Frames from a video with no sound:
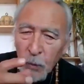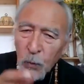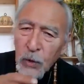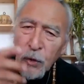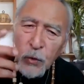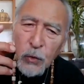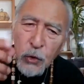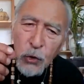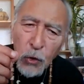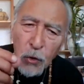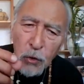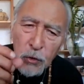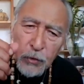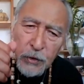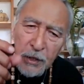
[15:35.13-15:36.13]
when you
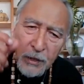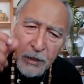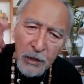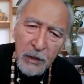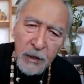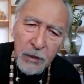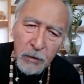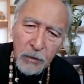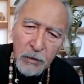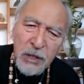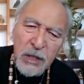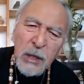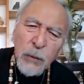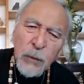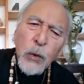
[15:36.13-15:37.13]
talk to that eagle,
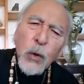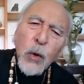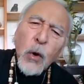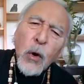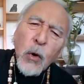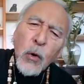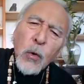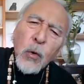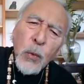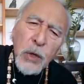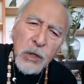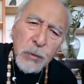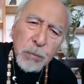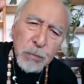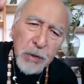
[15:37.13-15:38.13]
she will
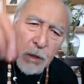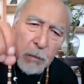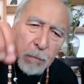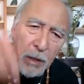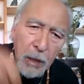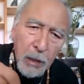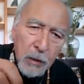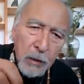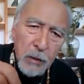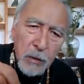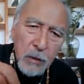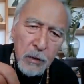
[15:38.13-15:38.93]
always speak back.